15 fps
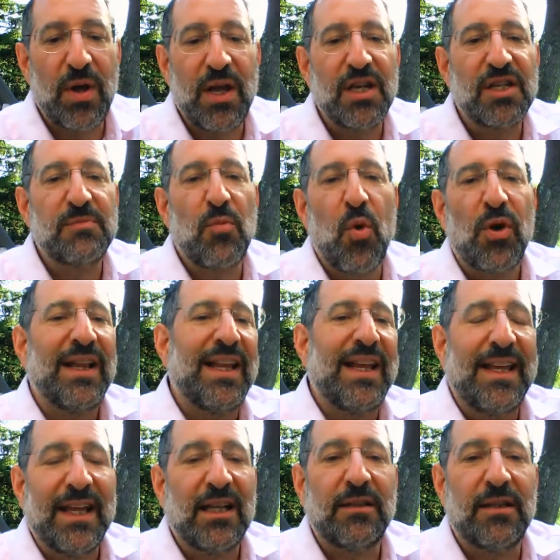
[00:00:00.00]
He is mortally
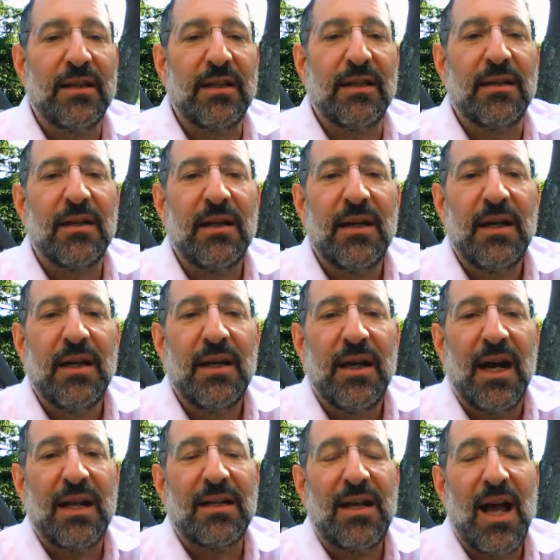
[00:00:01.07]
guilty.
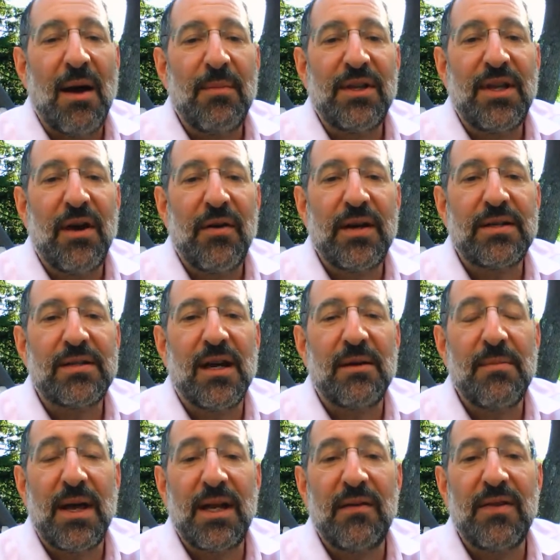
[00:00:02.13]
And commentaries,
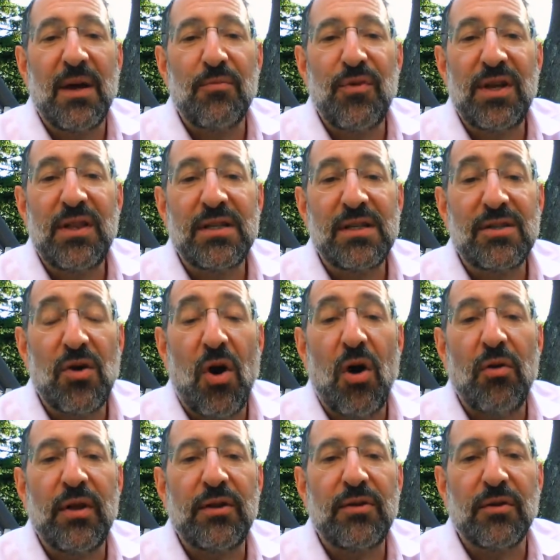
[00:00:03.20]
uh, many of them read this as
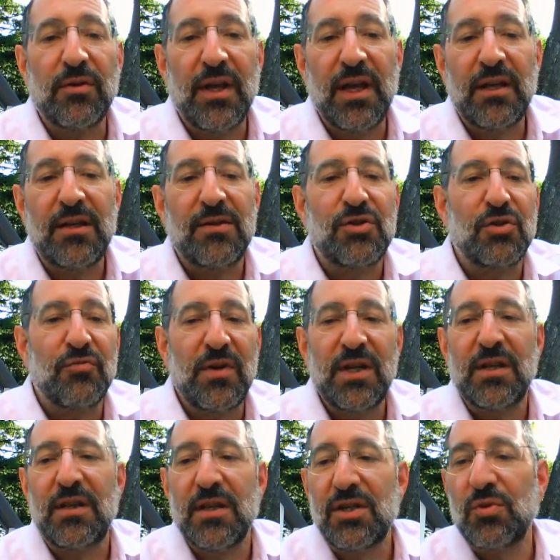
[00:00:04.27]
all interlinked. You should
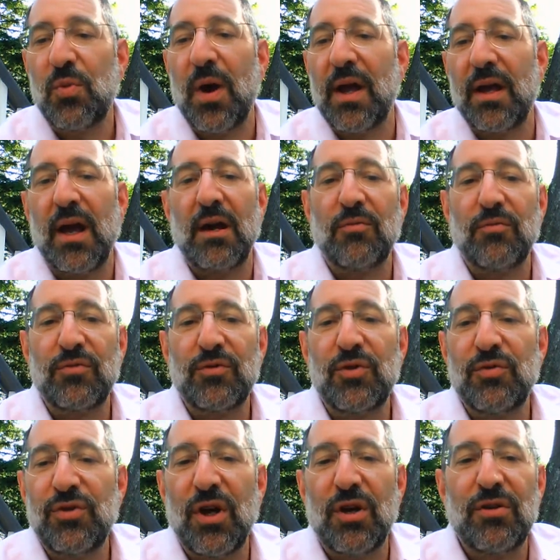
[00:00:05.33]
read it this way. I'll,
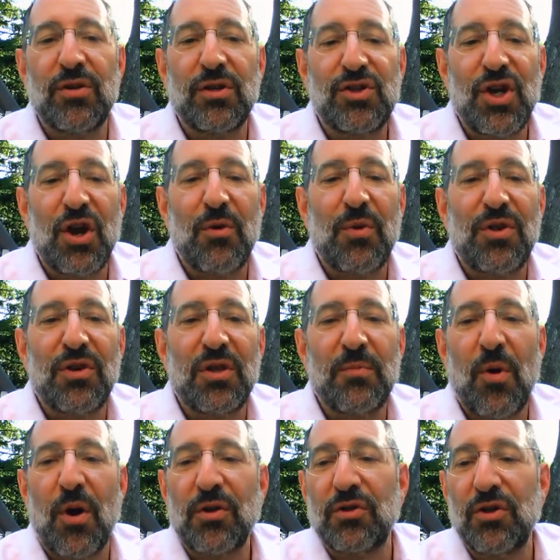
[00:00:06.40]
tell, I'll share with you the
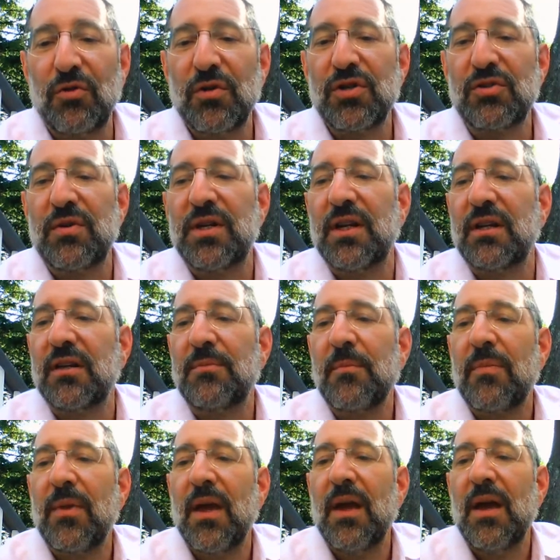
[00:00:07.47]
Bartenura's reading.
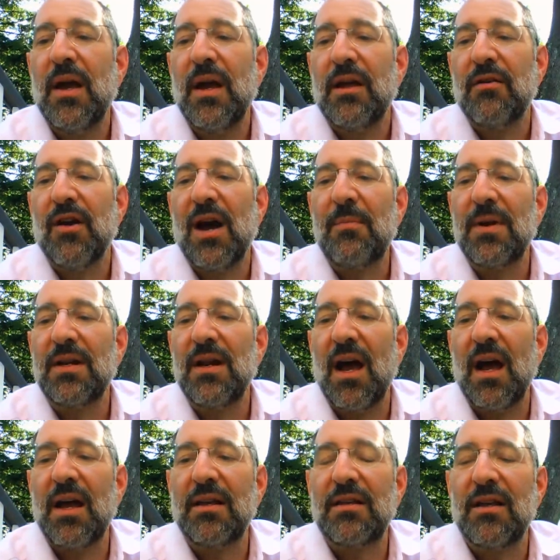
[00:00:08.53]
You're up at
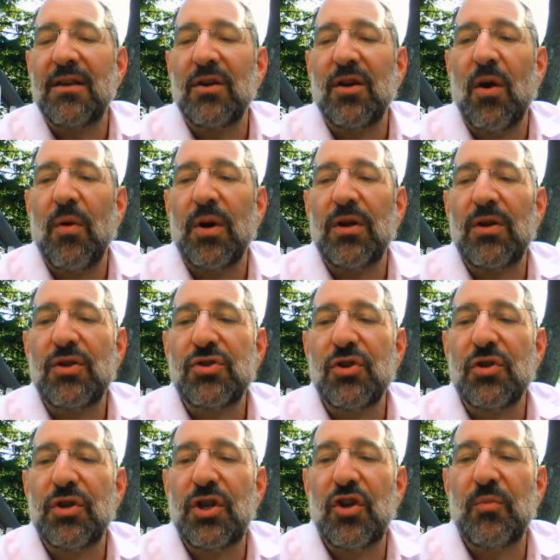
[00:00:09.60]
night and you're going on your
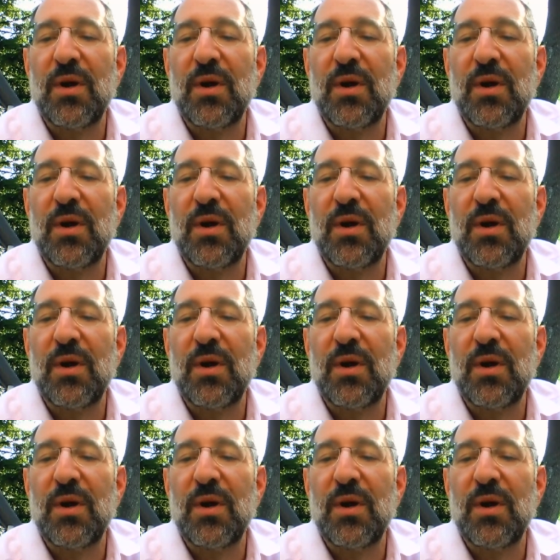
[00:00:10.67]
journey.